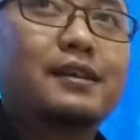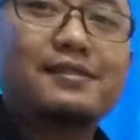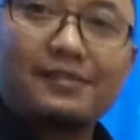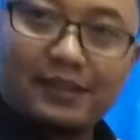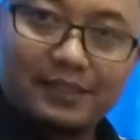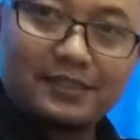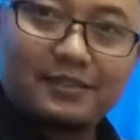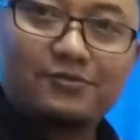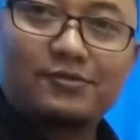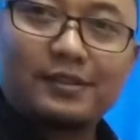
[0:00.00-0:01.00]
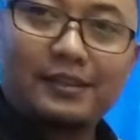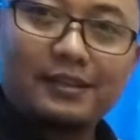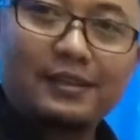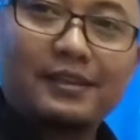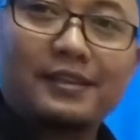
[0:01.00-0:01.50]
at least
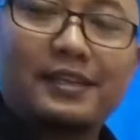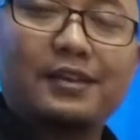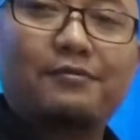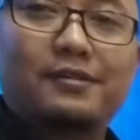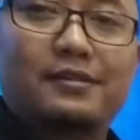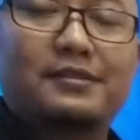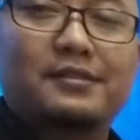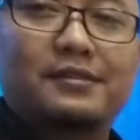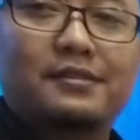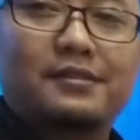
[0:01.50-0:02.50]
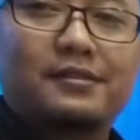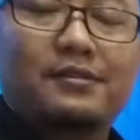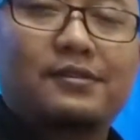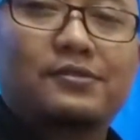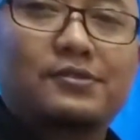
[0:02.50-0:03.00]
three keywords
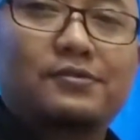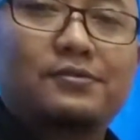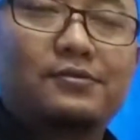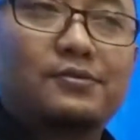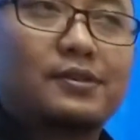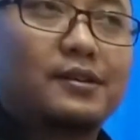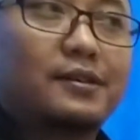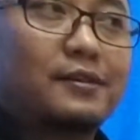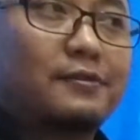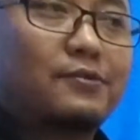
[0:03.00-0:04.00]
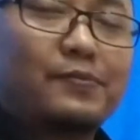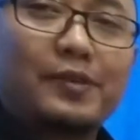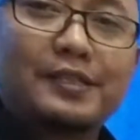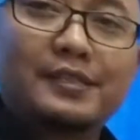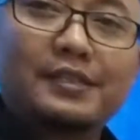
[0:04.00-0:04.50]
to
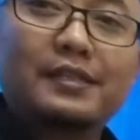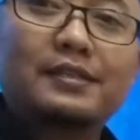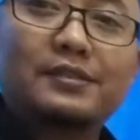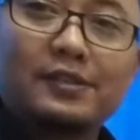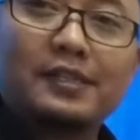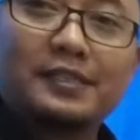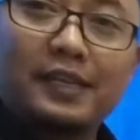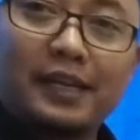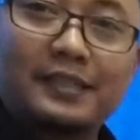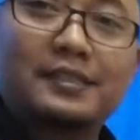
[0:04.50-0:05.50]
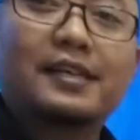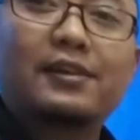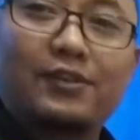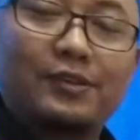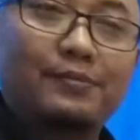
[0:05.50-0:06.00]
represent the 3DCE as
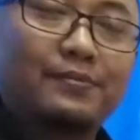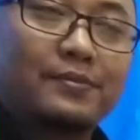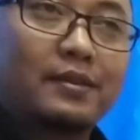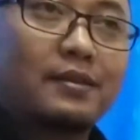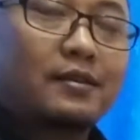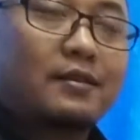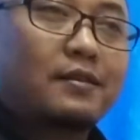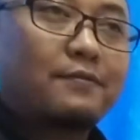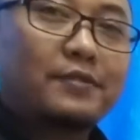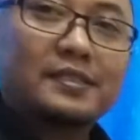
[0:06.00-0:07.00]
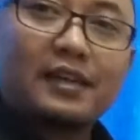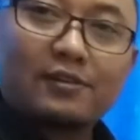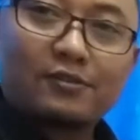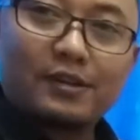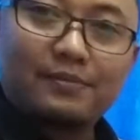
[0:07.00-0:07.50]
acronym. First
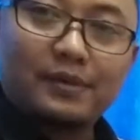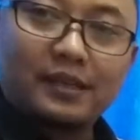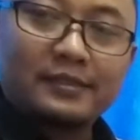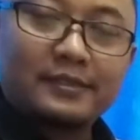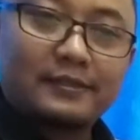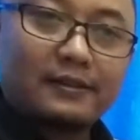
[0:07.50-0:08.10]
acronym is